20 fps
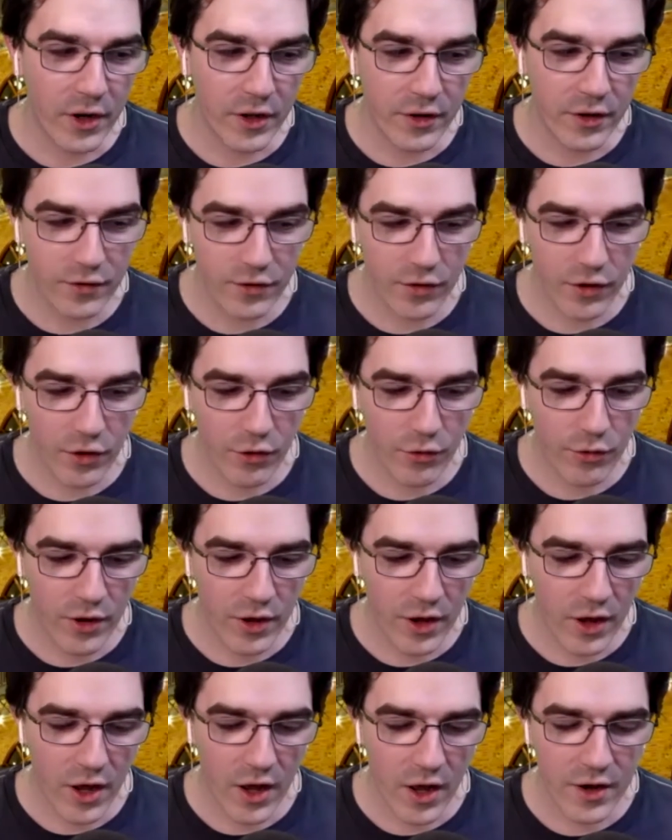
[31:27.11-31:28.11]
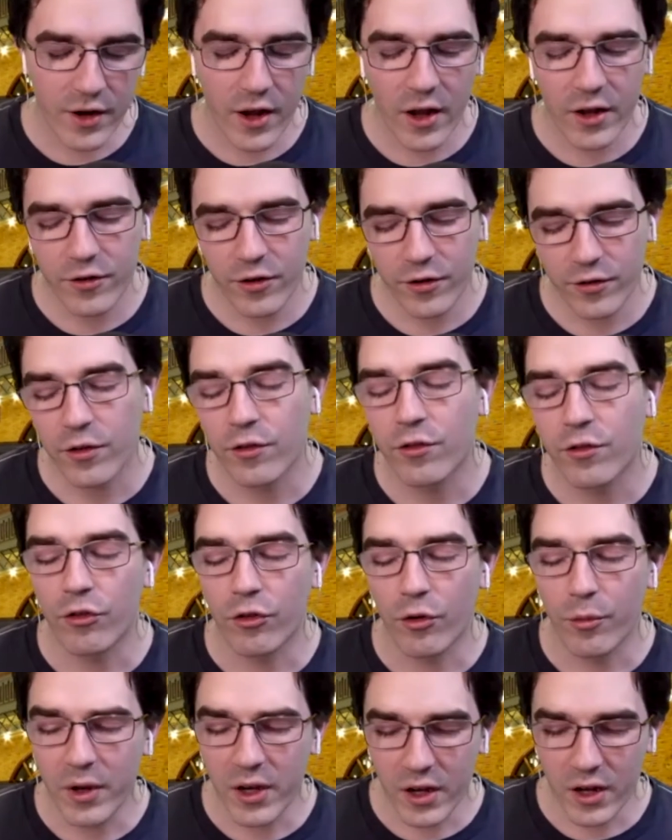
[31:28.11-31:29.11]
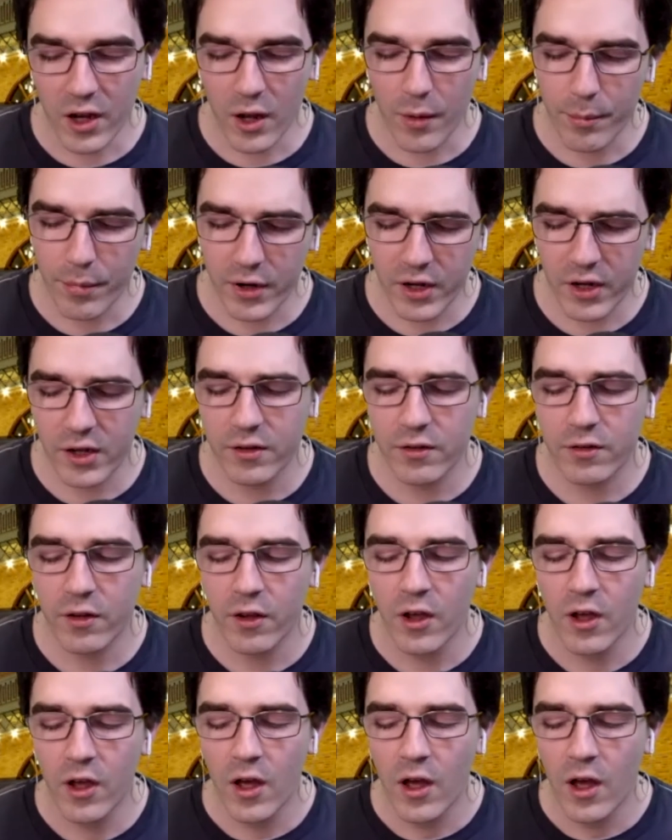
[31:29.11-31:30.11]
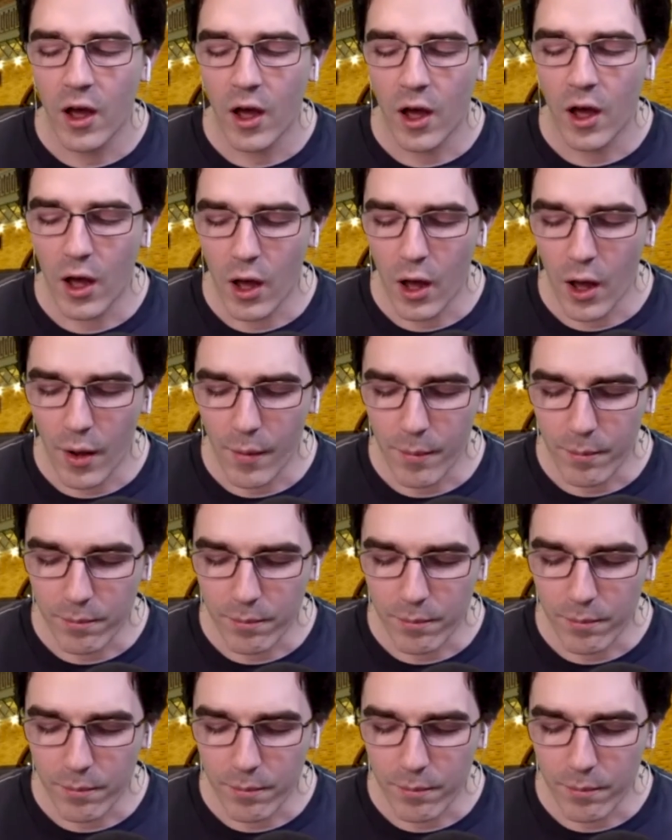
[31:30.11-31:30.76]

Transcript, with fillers: So uh, not just the social media companies, um,